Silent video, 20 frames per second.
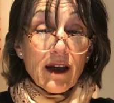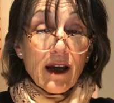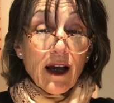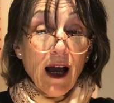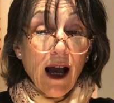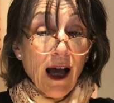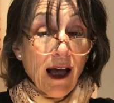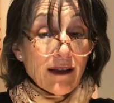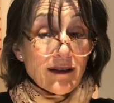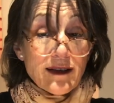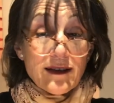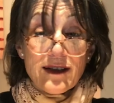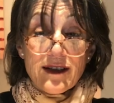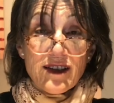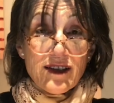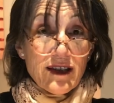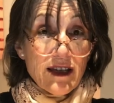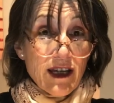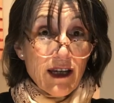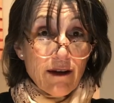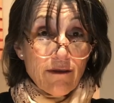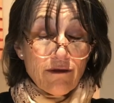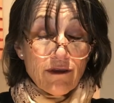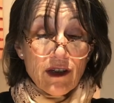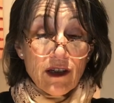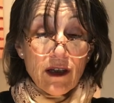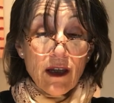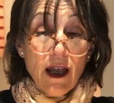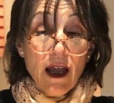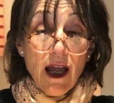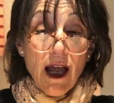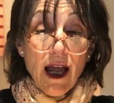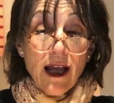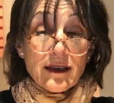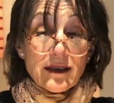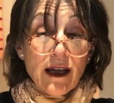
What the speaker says: undeceived and